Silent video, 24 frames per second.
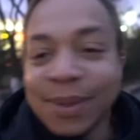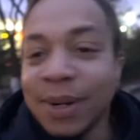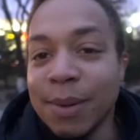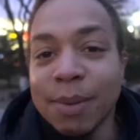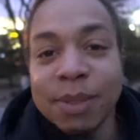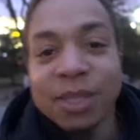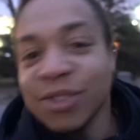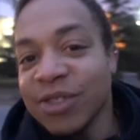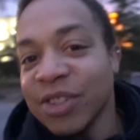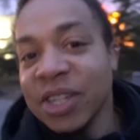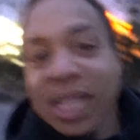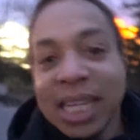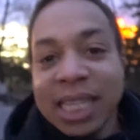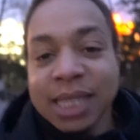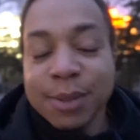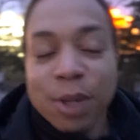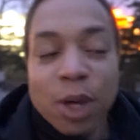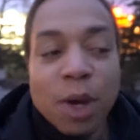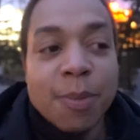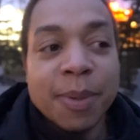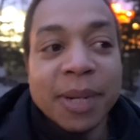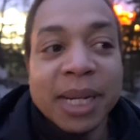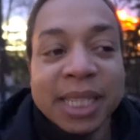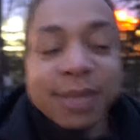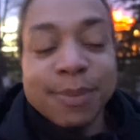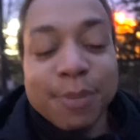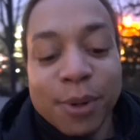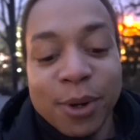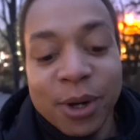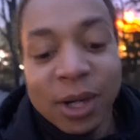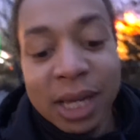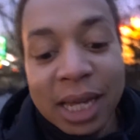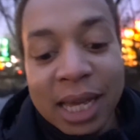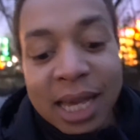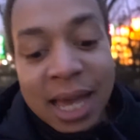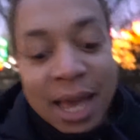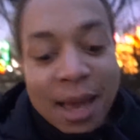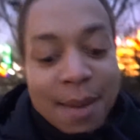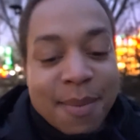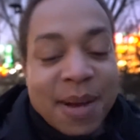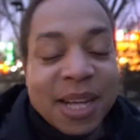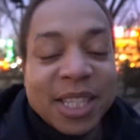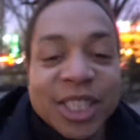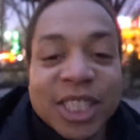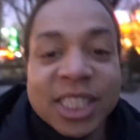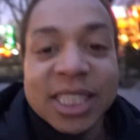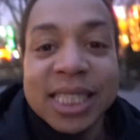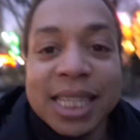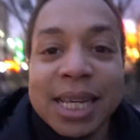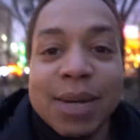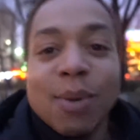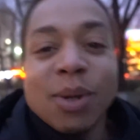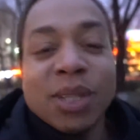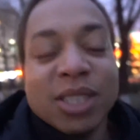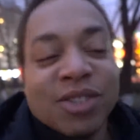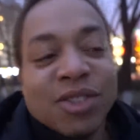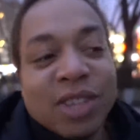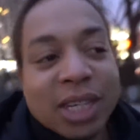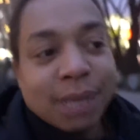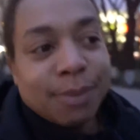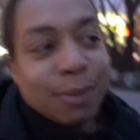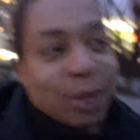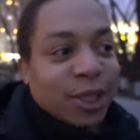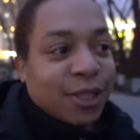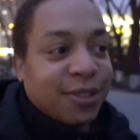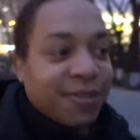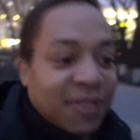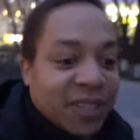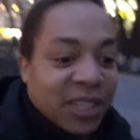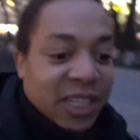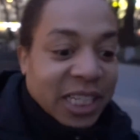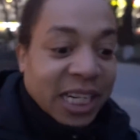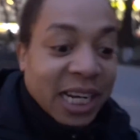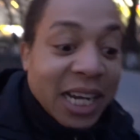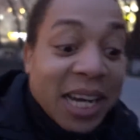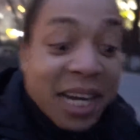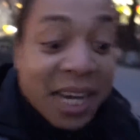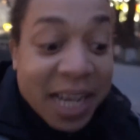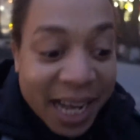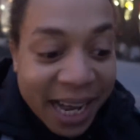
well it wasn't really urban exploring, but as you can see it wasn't really much fun